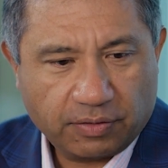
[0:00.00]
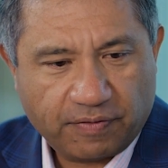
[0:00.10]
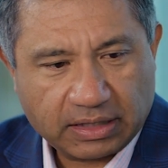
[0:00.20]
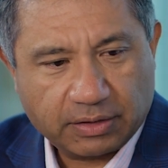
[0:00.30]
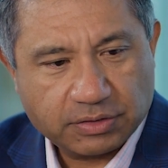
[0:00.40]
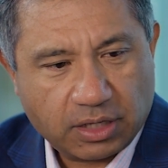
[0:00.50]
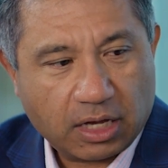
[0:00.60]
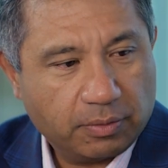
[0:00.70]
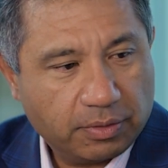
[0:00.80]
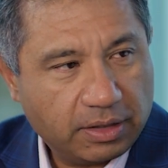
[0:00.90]
In fact, I was
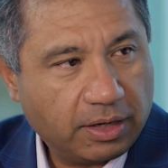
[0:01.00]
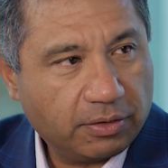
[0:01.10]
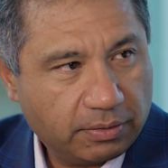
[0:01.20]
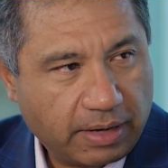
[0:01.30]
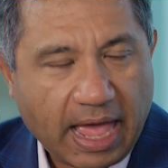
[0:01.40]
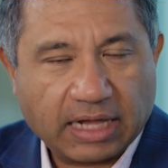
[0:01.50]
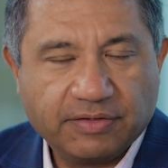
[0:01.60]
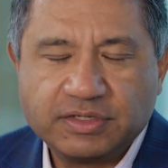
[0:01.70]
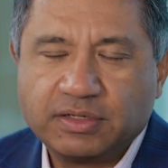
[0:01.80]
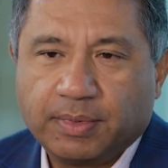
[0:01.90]
talking with another
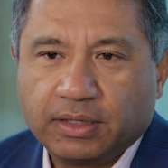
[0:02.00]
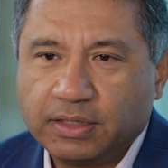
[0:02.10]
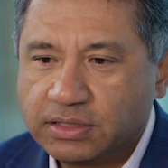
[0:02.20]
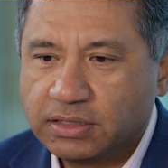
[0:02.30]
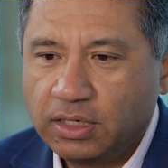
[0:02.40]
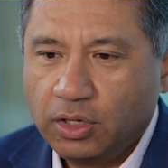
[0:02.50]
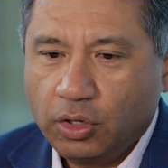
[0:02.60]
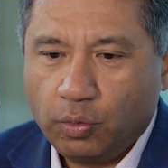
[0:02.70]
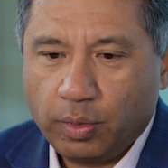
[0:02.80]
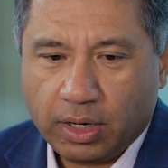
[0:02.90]
activist about this,
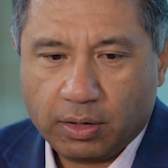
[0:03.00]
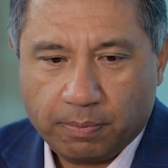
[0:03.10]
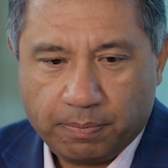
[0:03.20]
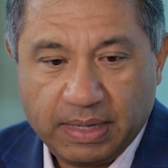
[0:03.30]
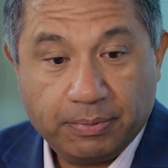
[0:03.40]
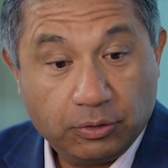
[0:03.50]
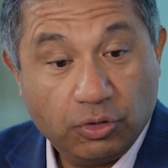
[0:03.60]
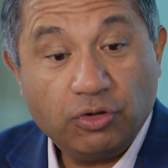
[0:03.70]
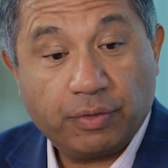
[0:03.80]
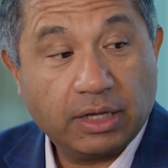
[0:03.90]
where people
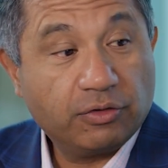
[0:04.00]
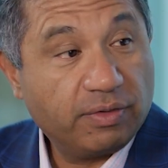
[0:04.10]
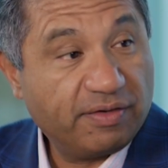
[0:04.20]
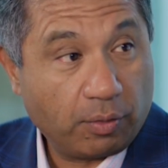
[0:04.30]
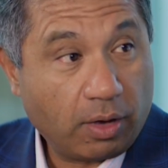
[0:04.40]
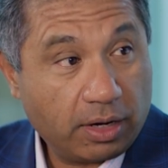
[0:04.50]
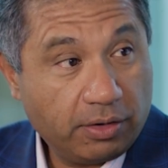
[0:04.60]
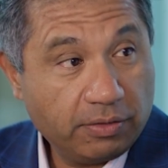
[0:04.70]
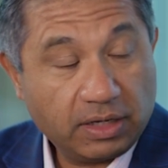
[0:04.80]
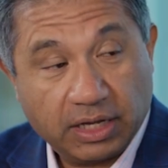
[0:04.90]
do drink the river water,
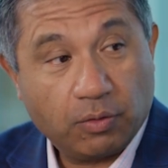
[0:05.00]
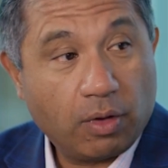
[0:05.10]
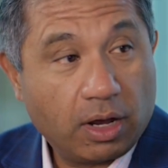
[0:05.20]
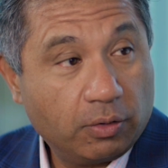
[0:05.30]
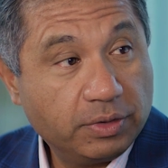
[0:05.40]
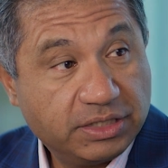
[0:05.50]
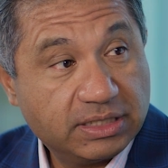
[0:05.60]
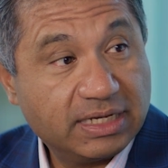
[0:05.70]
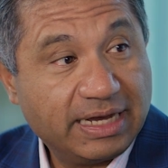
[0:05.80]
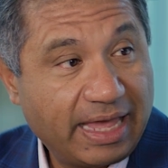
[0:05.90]
the lake water, which
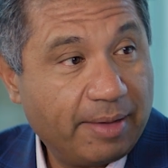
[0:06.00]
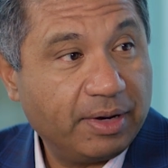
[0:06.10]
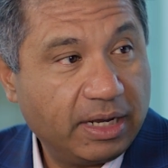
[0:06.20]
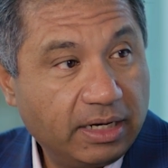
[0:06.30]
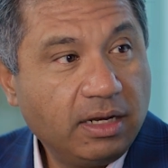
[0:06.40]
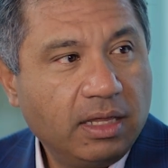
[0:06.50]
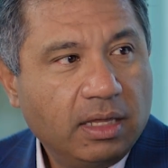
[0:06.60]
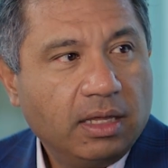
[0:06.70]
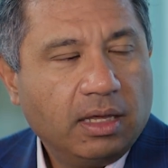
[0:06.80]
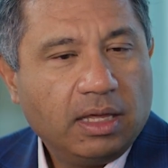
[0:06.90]
is contaminated,
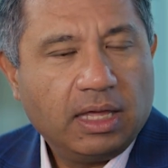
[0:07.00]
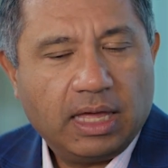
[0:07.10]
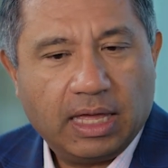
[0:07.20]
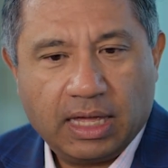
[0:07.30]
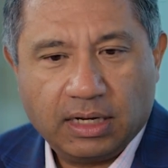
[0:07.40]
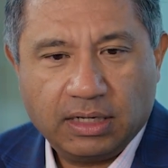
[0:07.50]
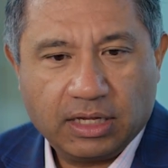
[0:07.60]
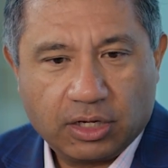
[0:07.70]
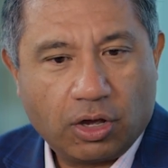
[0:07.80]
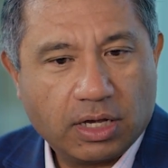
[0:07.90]
and
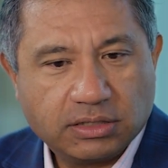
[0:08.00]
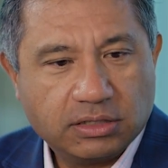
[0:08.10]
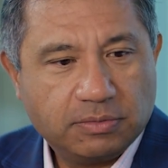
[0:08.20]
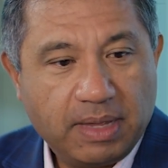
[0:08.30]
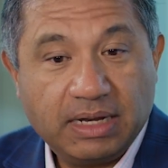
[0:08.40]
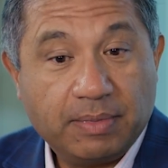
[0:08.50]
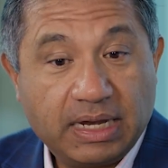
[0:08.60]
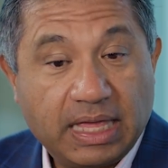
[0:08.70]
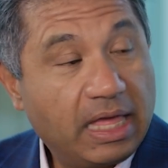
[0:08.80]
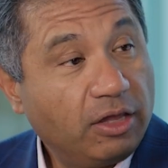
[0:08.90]
it causes many,
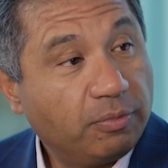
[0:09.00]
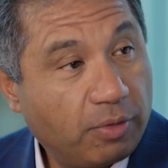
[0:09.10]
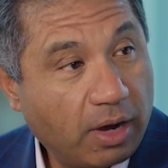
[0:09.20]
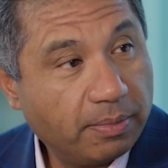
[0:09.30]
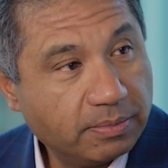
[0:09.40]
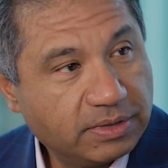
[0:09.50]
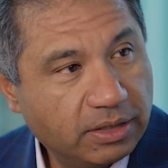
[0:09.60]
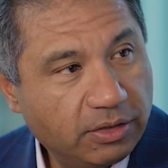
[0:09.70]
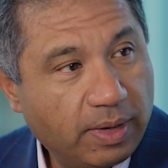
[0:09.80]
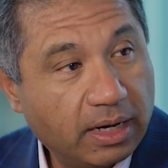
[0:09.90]
many health problems. Yeah.
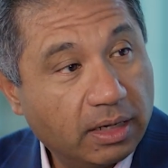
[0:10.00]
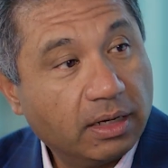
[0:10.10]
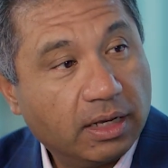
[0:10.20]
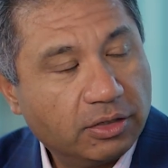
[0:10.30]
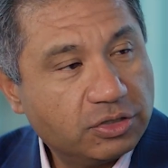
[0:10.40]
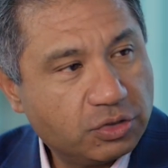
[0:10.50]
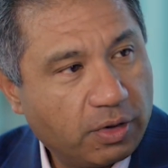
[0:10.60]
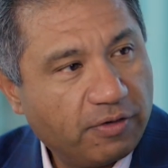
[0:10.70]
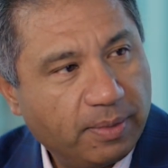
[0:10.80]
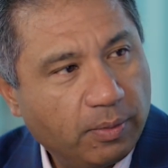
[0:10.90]
And you had a, a, good
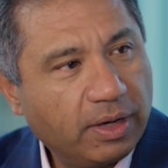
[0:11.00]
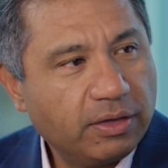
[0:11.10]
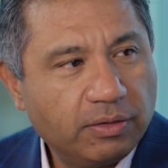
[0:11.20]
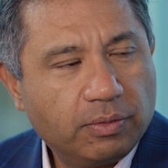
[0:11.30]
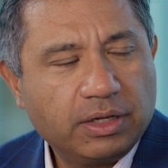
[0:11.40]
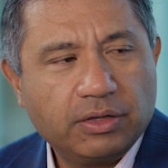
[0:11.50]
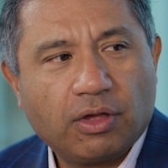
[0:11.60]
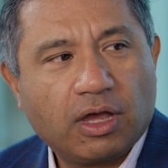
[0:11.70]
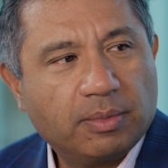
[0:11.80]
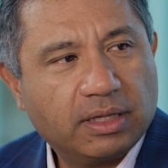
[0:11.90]
story for me. Why don't you Why don't you
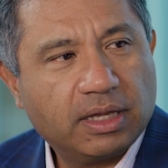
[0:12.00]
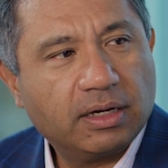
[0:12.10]
talk about that?